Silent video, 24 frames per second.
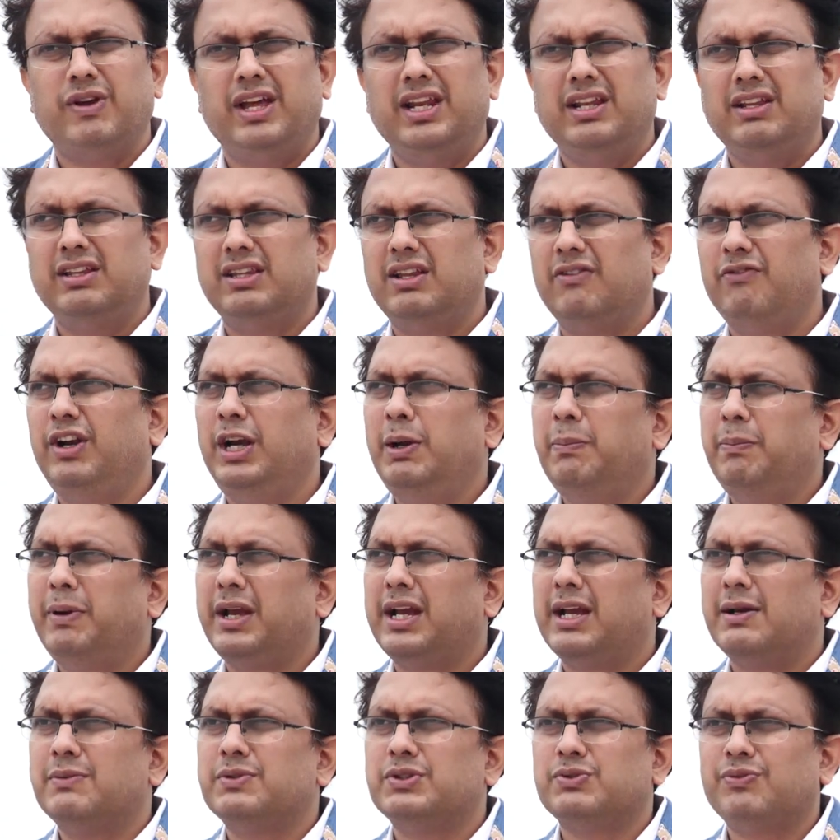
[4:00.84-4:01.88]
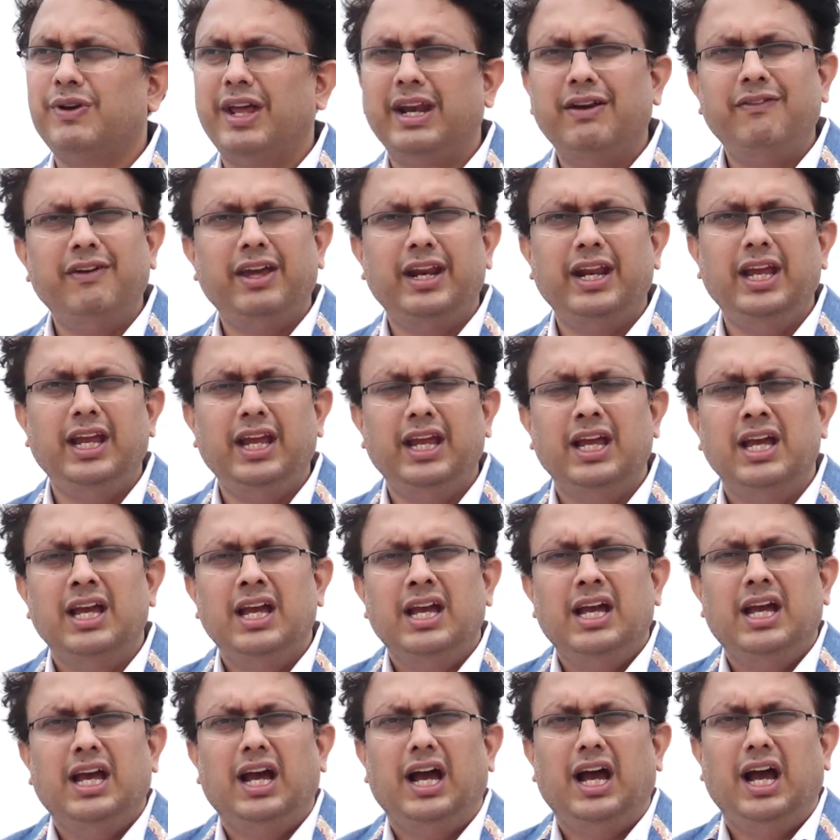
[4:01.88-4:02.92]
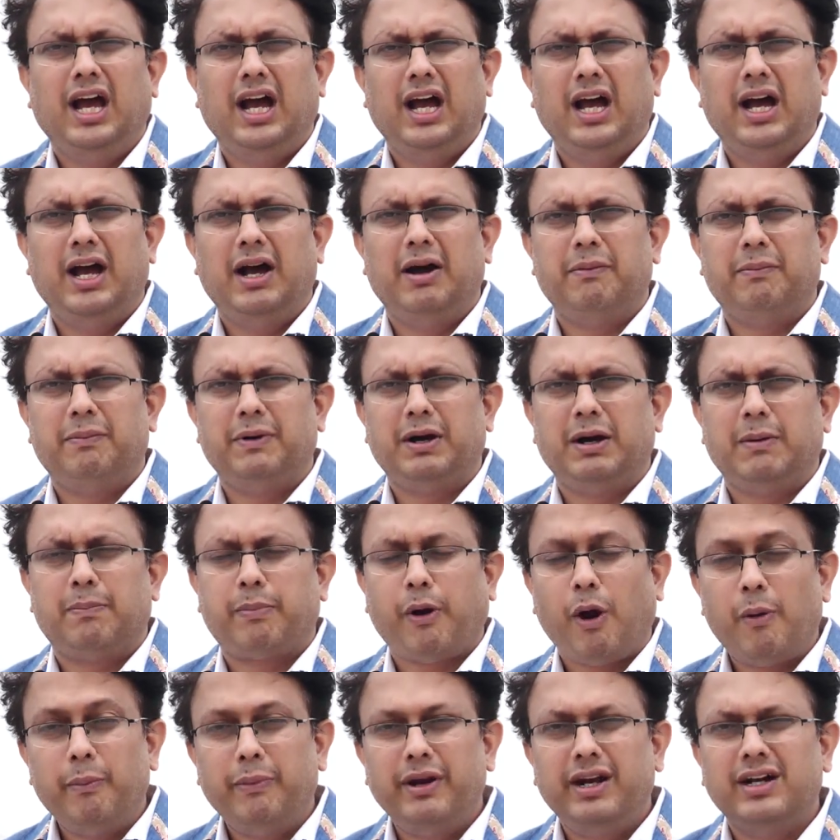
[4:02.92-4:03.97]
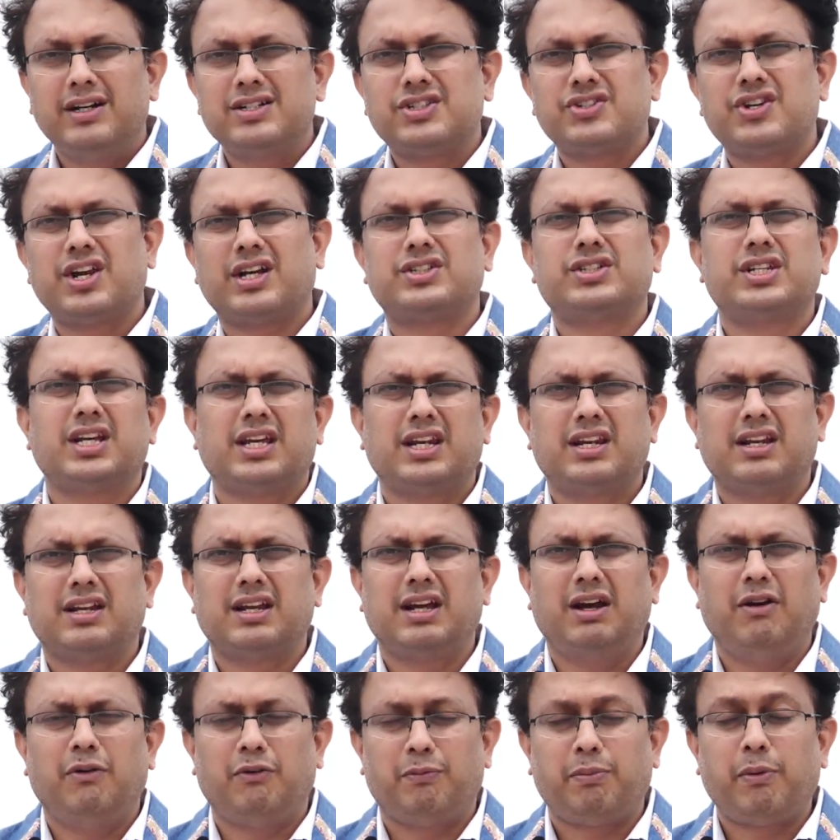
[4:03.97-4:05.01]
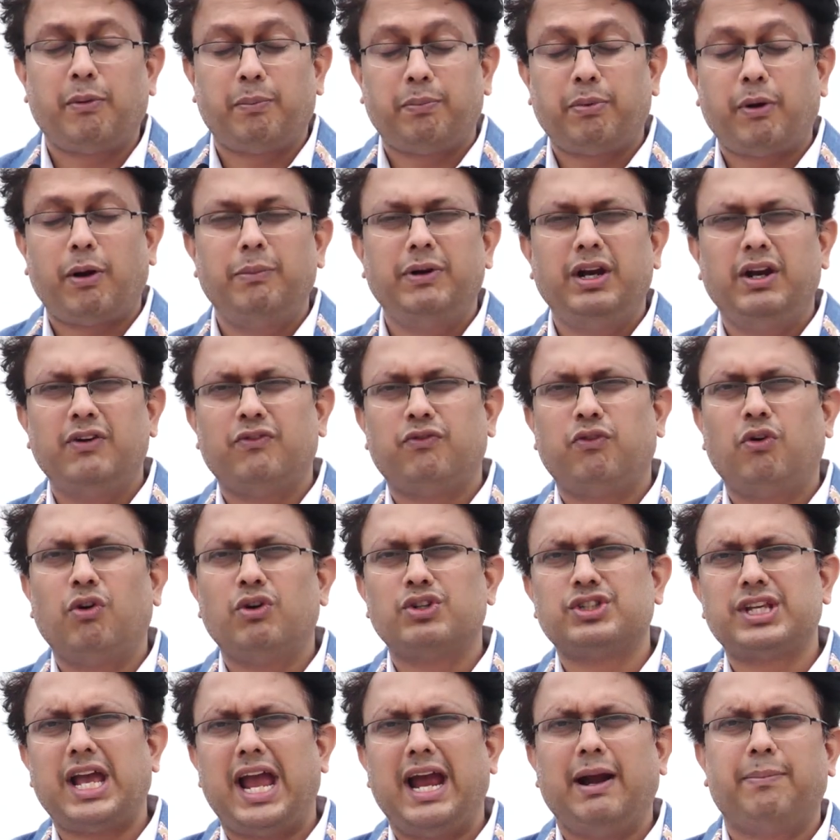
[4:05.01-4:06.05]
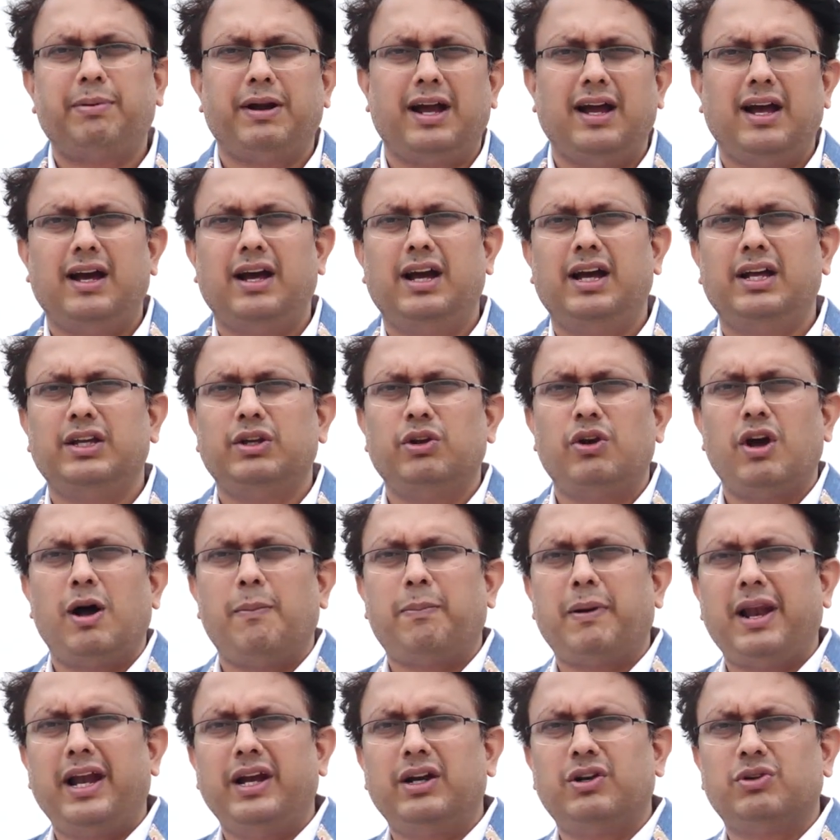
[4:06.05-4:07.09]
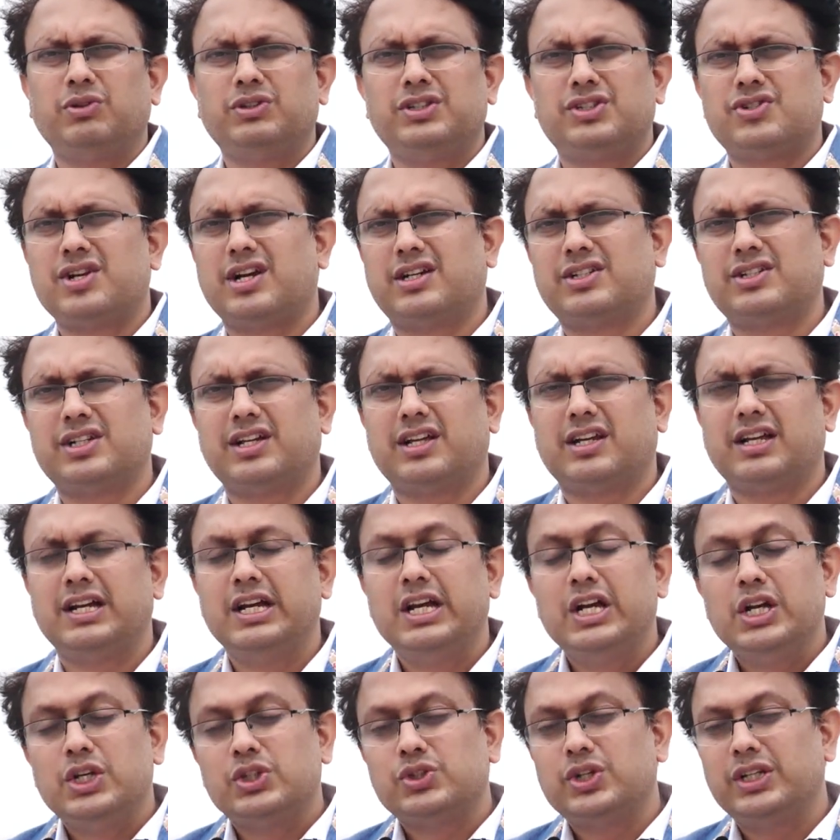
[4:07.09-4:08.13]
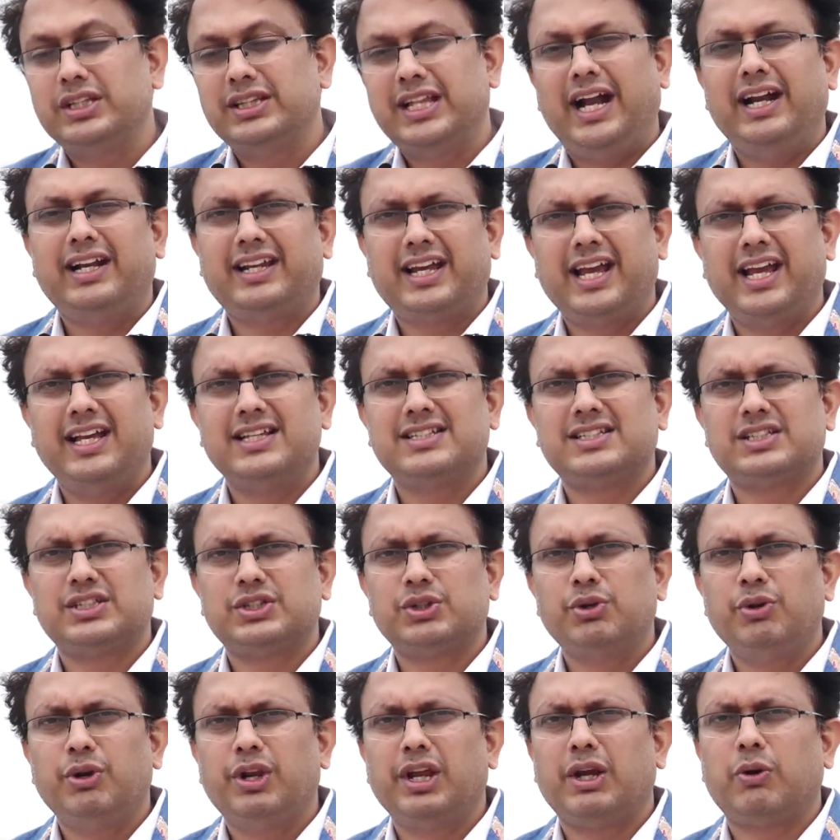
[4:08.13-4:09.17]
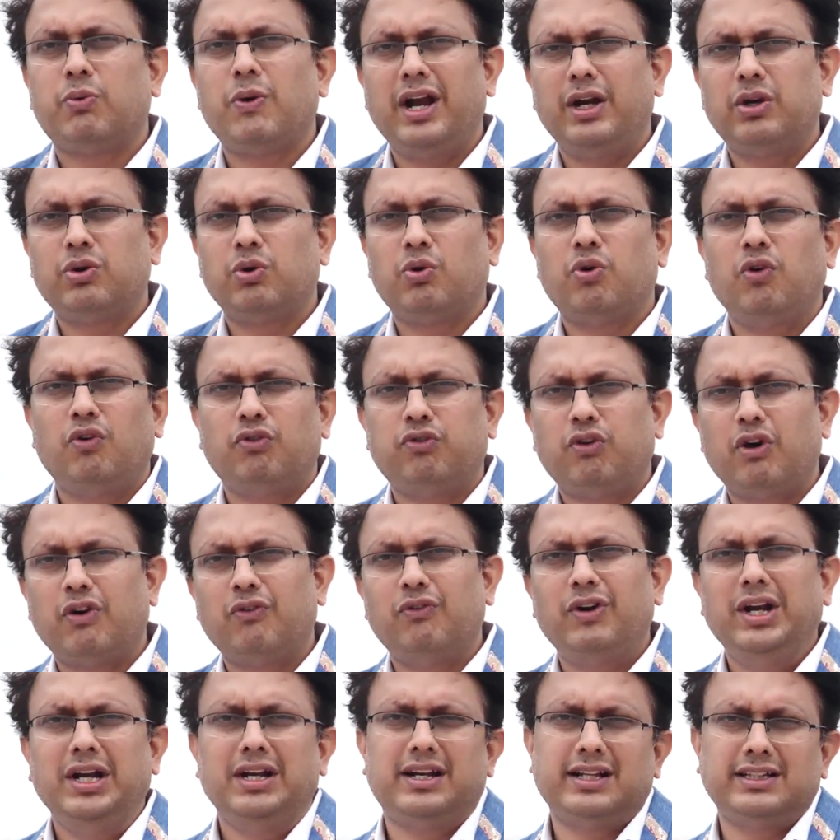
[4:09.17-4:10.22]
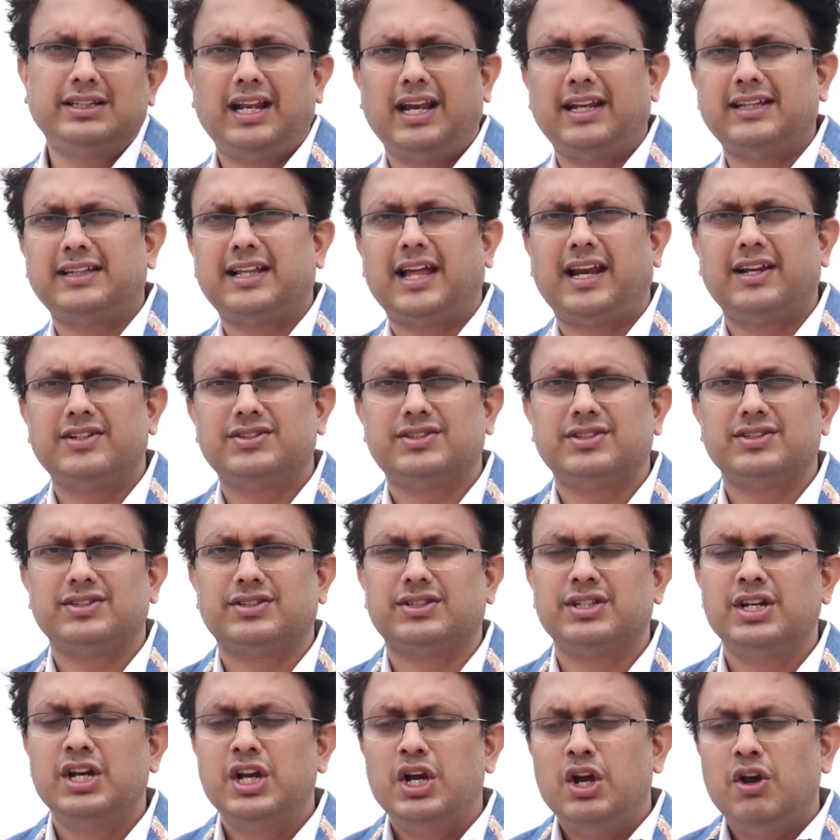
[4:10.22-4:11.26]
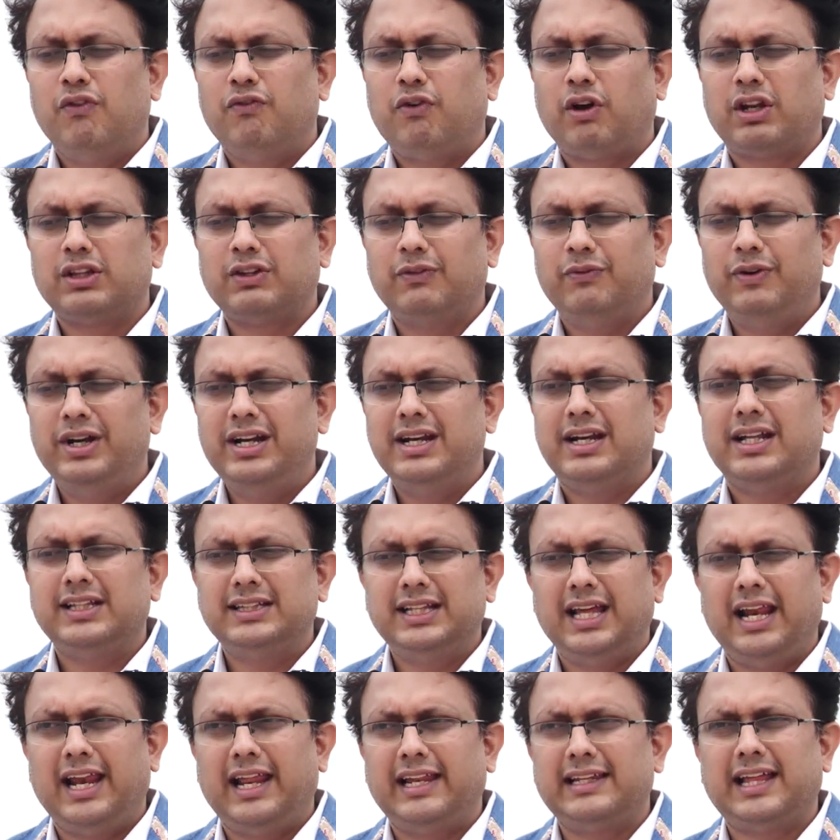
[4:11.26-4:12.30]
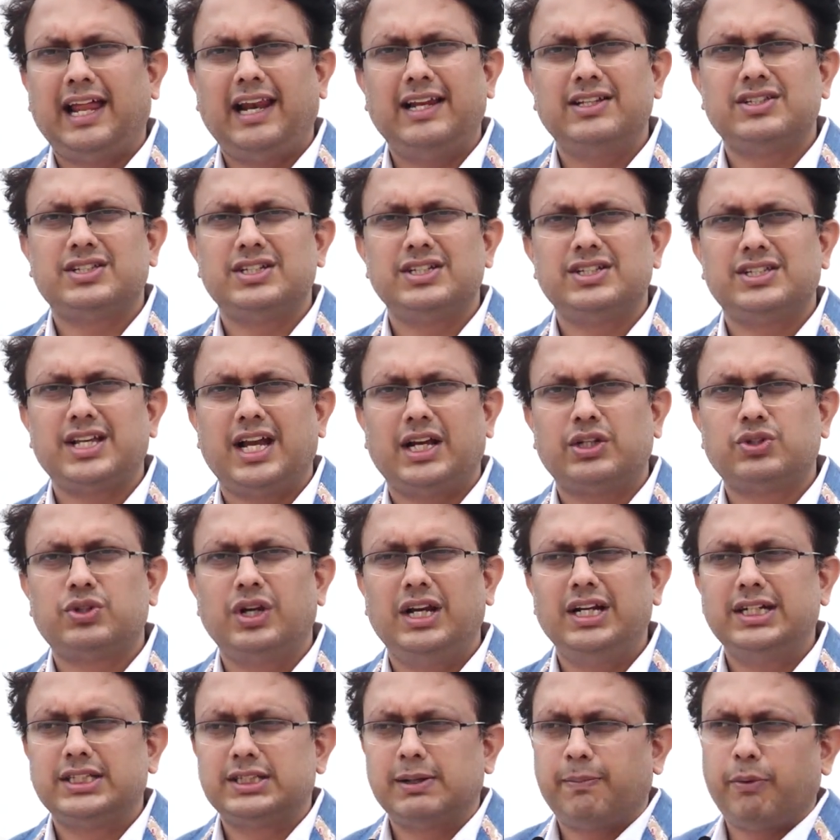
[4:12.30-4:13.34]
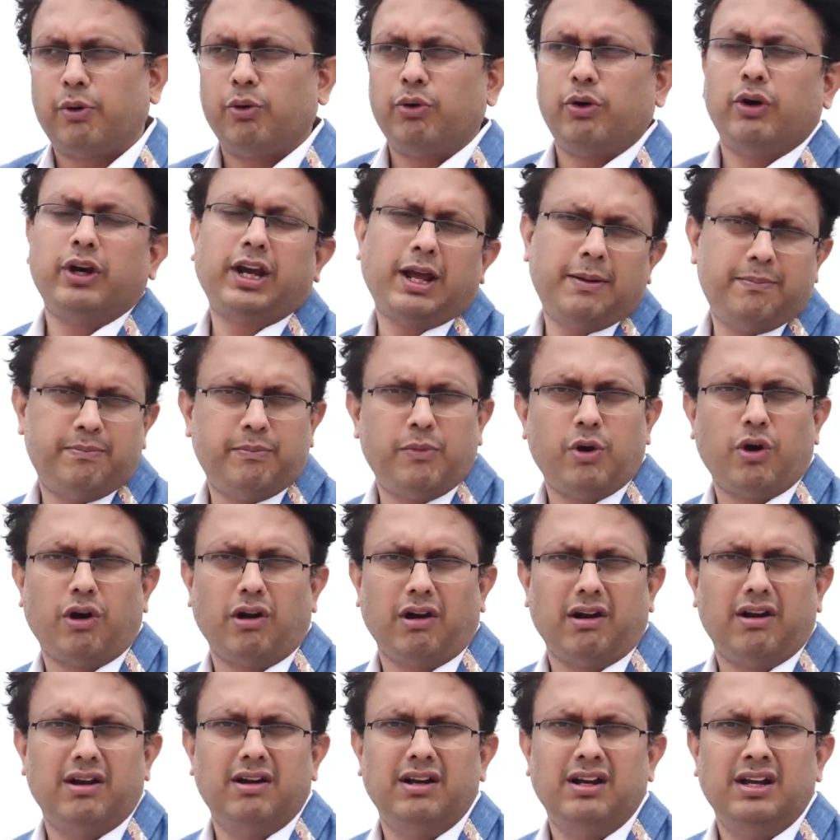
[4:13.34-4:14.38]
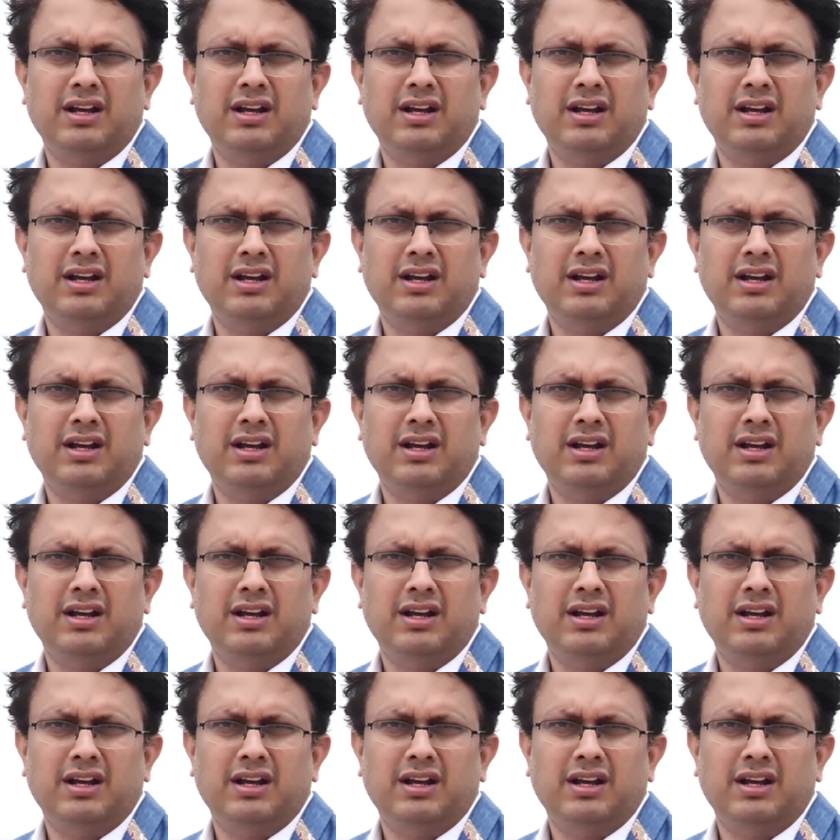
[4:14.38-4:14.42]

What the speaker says: when the wind becomes very prominent force applied to the structure. So in that case you require to go for wind tunnel analysis. For the wind tunnel analysis actually it's a prototype model.